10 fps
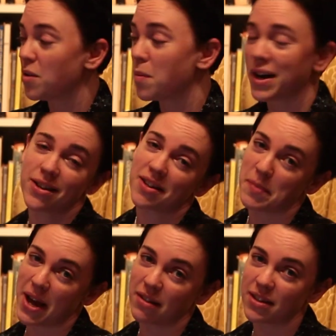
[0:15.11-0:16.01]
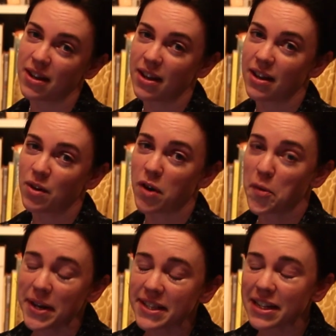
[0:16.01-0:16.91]
want to talk about. We're
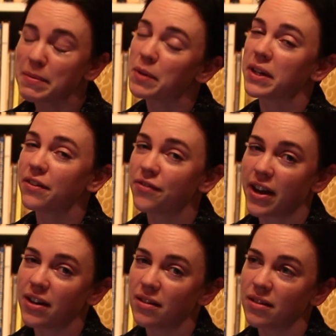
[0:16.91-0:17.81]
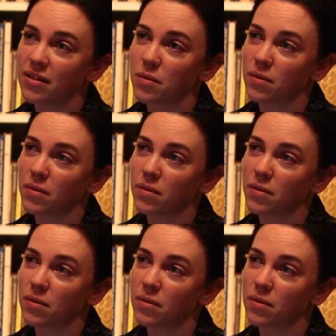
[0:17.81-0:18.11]
hoping it's going to be really fun.